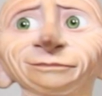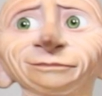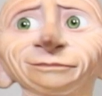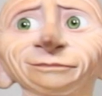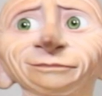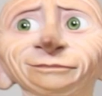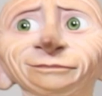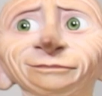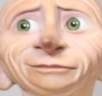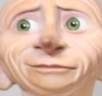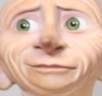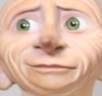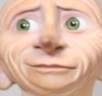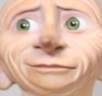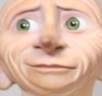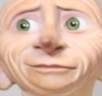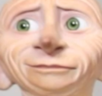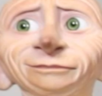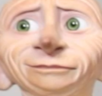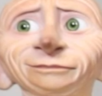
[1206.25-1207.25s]

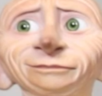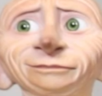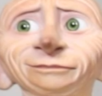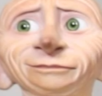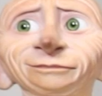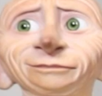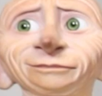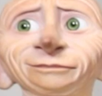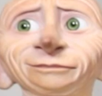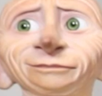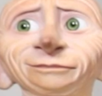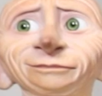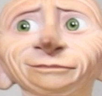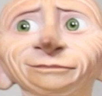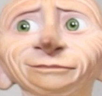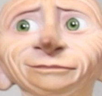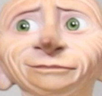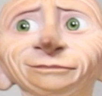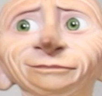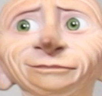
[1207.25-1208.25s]

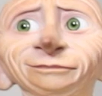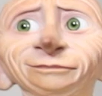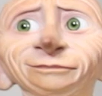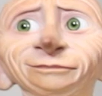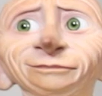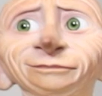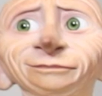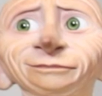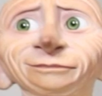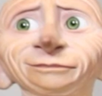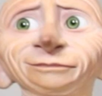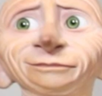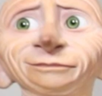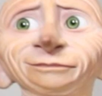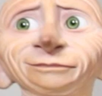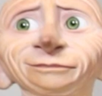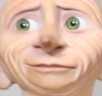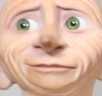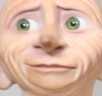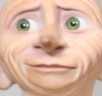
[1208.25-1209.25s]

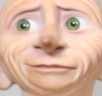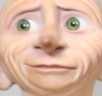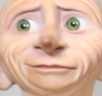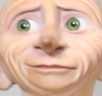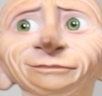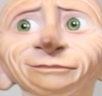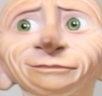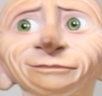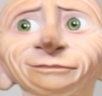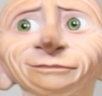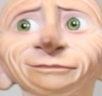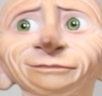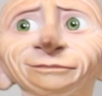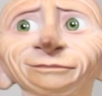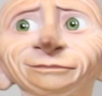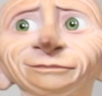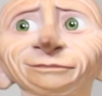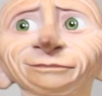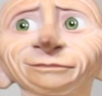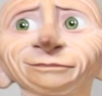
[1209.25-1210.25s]

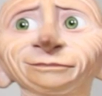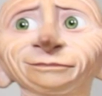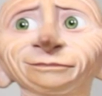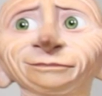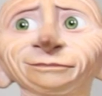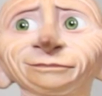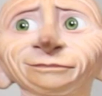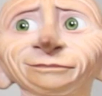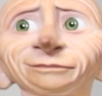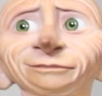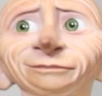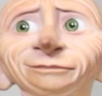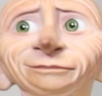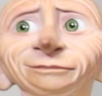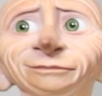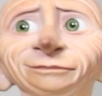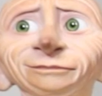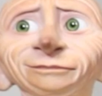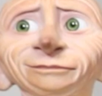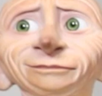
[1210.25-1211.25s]

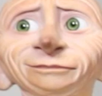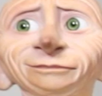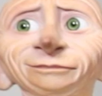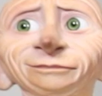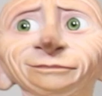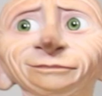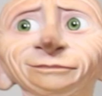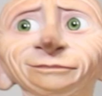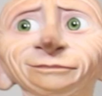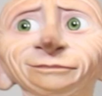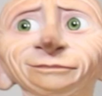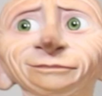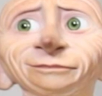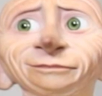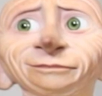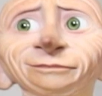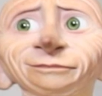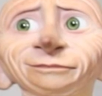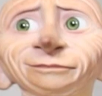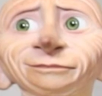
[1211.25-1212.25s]

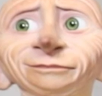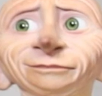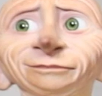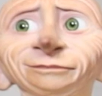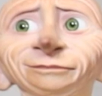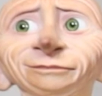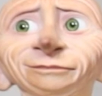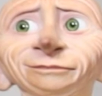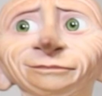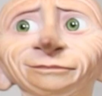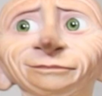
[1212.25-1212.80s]
No words are spoken by the person on screen.